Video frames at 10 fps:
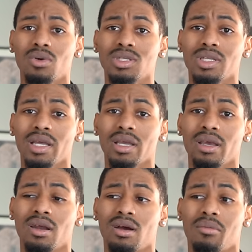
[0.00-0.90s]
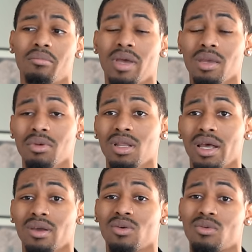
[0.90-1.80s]
was thinking maybe
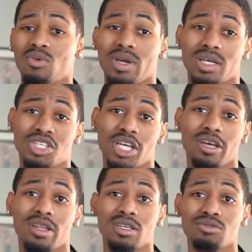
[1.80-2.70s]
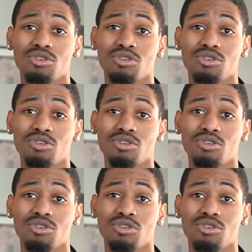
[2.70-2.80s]
like we could share this